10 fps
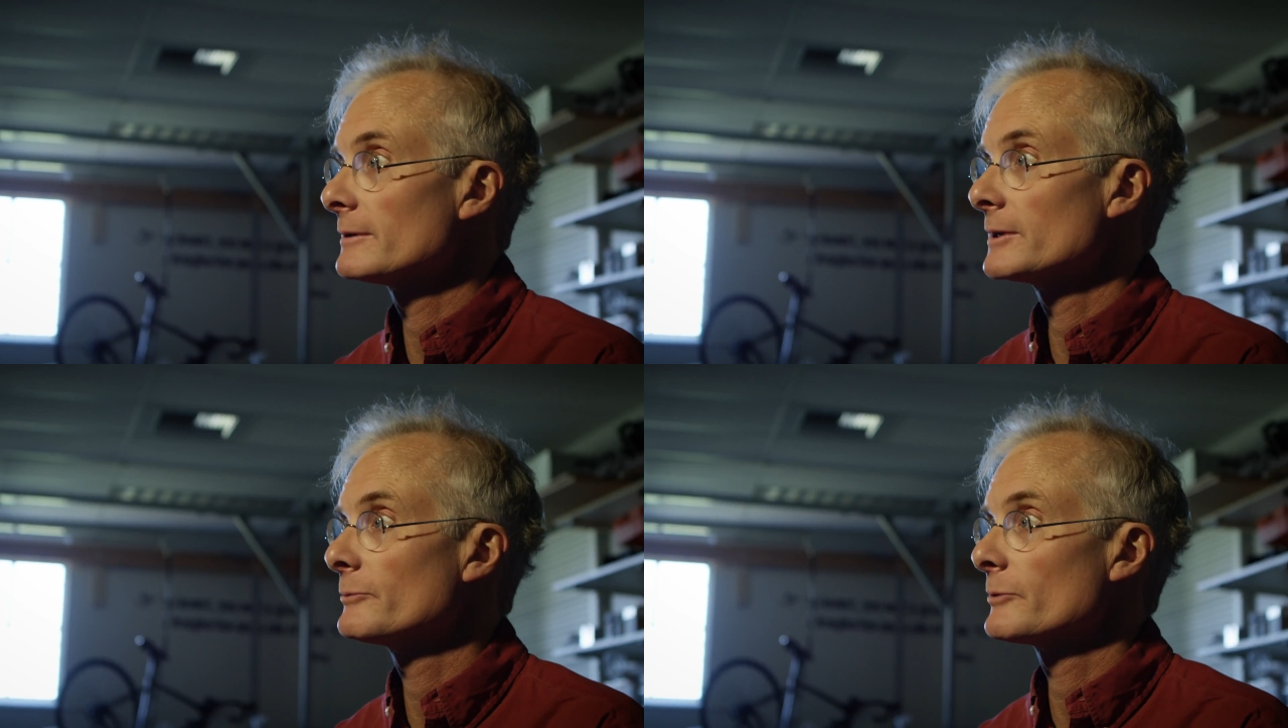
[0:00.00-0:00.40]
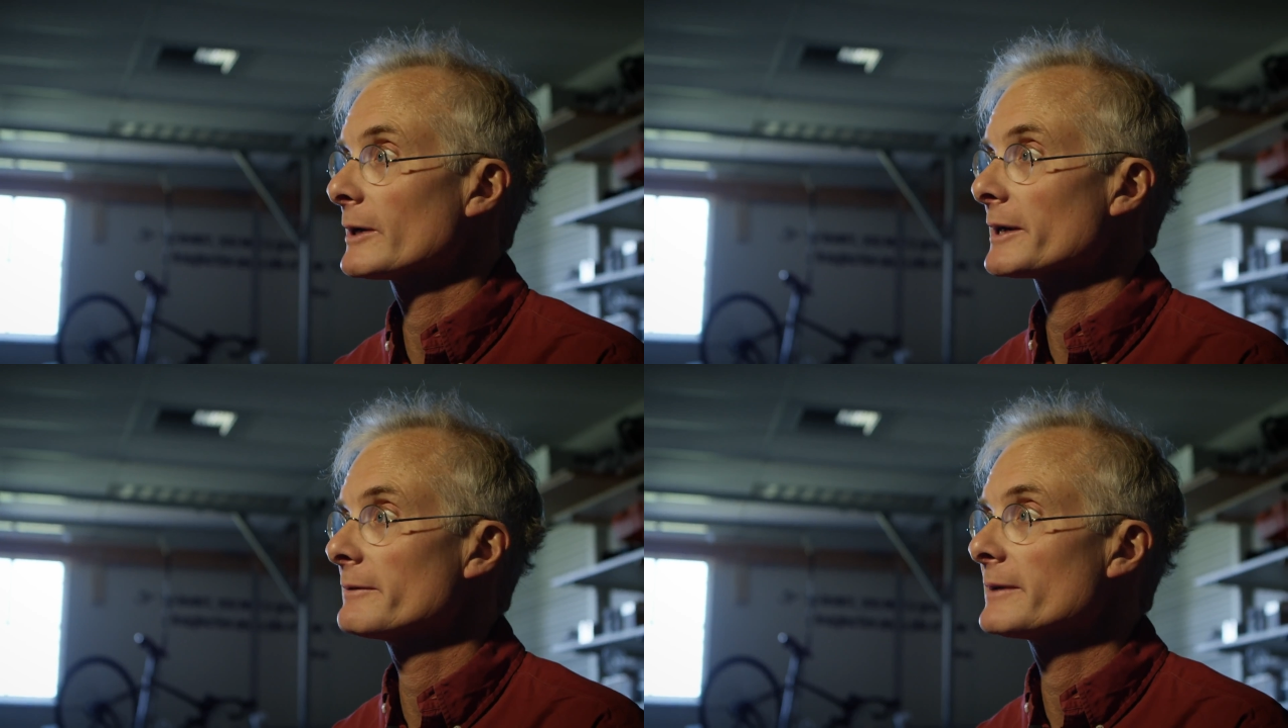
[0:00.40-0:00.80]
you would
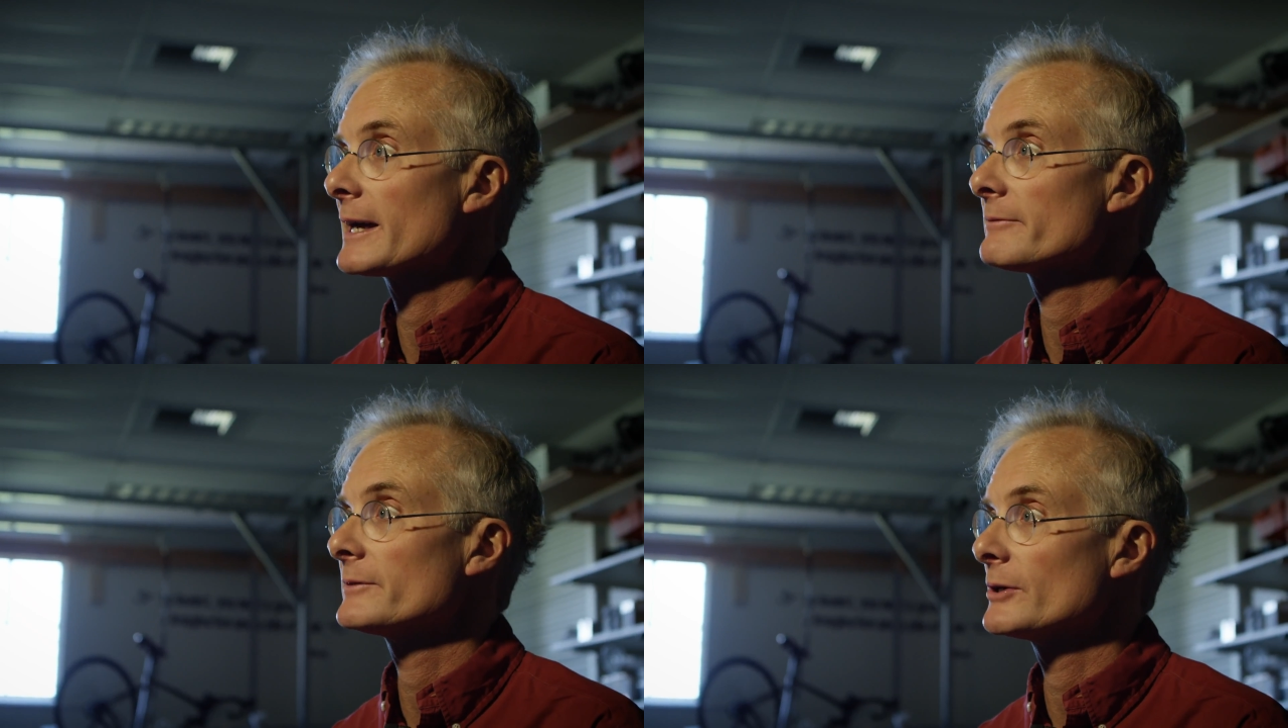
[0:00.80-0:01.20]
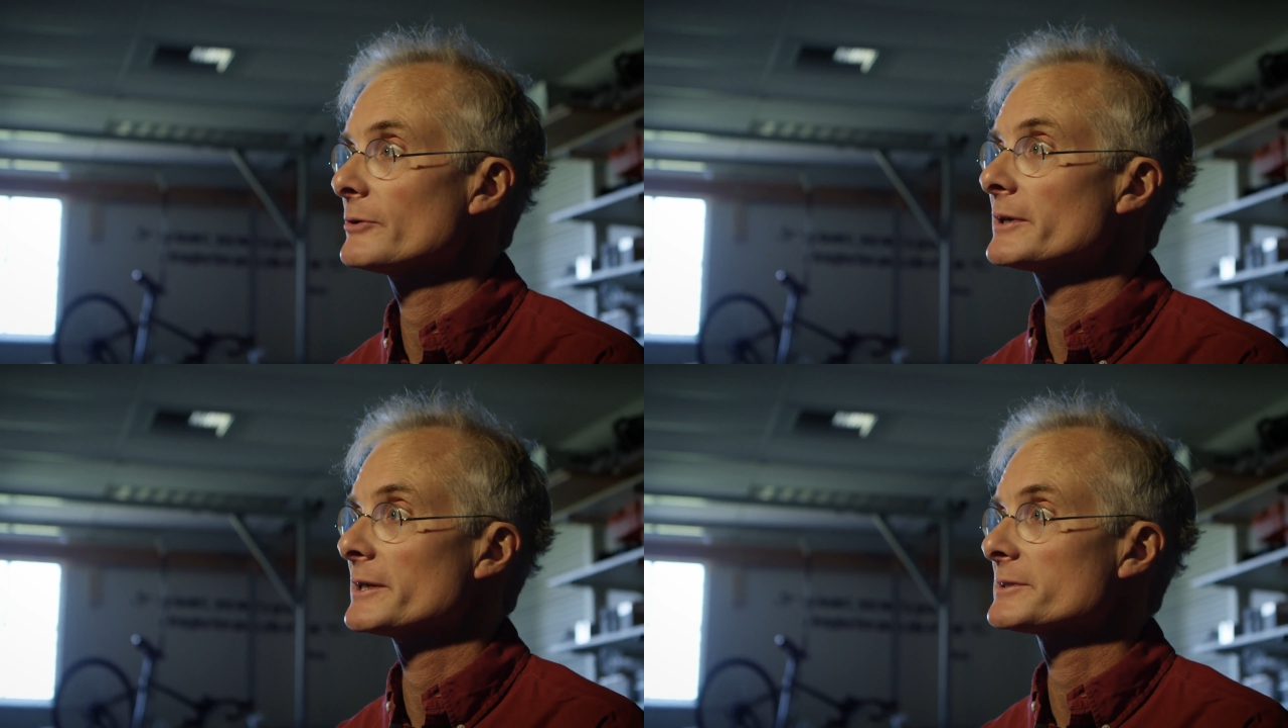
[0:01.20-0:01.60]
want to know
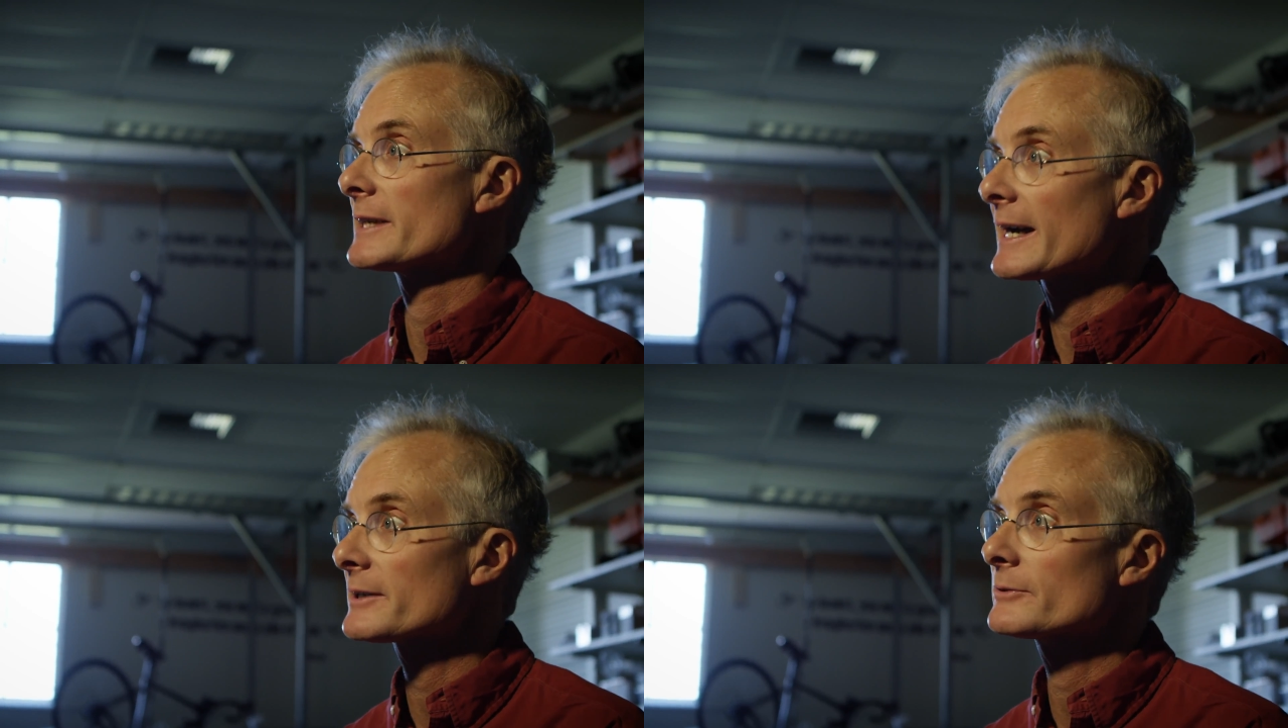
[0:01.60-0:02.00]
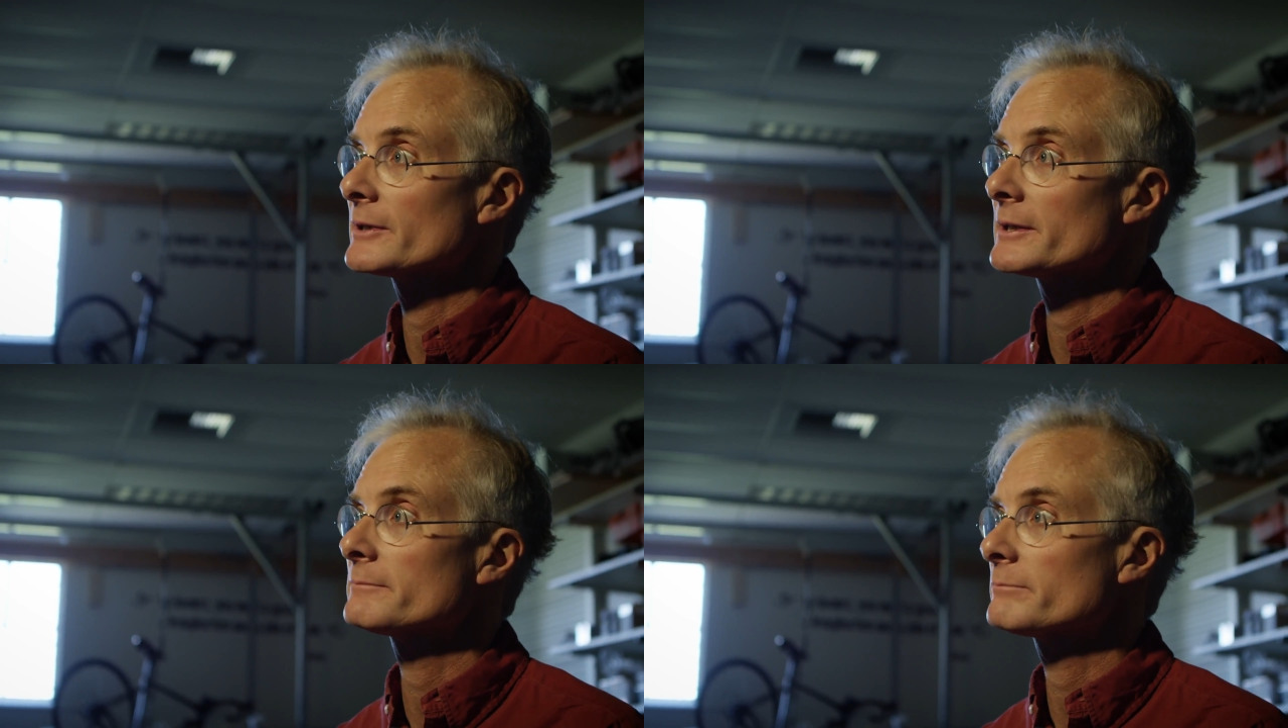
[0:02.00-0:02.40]
that it's accurate,